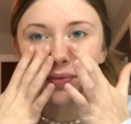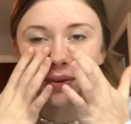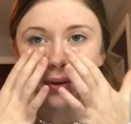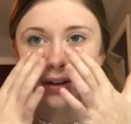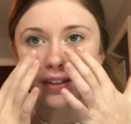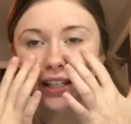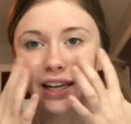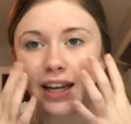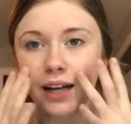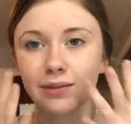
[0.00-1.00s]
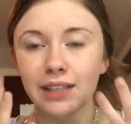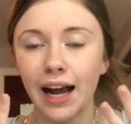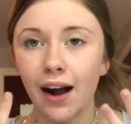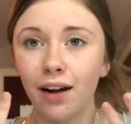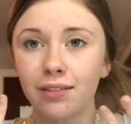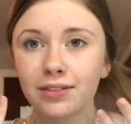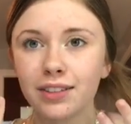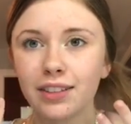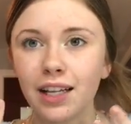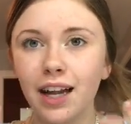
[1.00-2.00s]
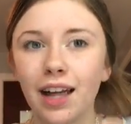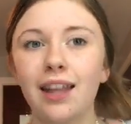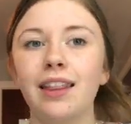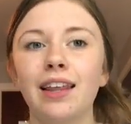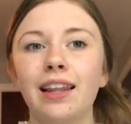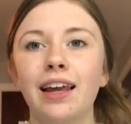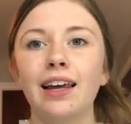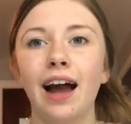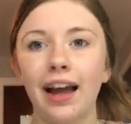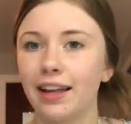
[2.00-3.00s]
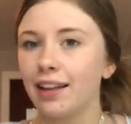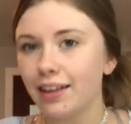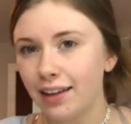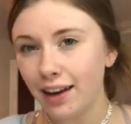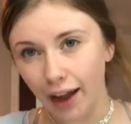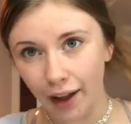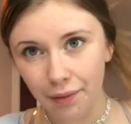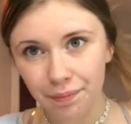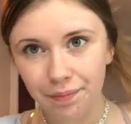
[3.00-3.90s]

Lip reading: Whenever it like comes off, then like I can clean it up.